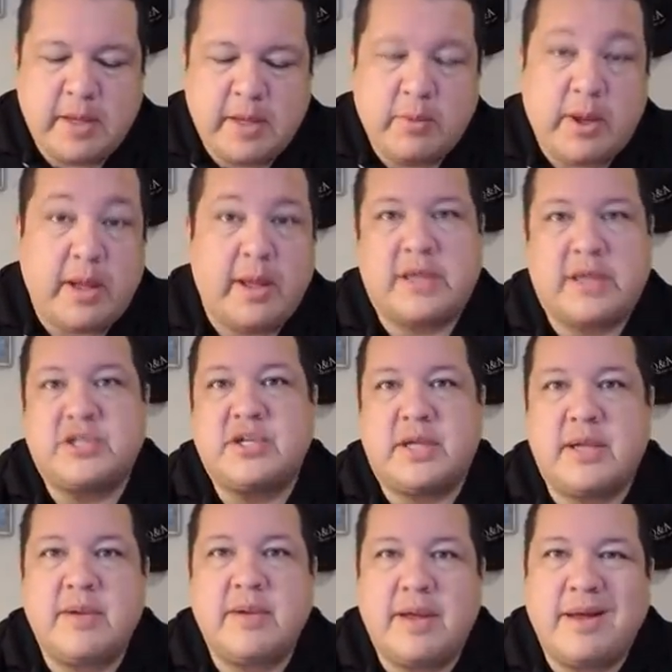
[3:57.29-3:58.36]
Well,
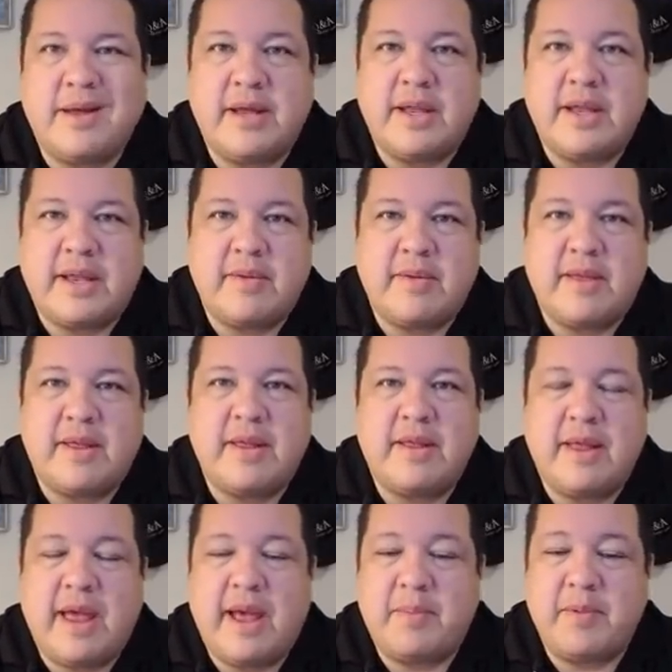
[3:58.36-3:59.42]
actually, uh,
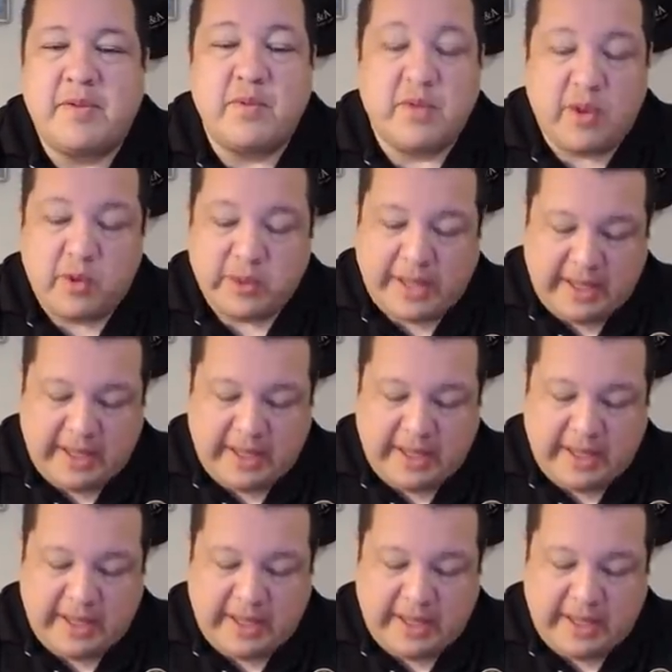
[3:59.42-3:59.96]
it happens with old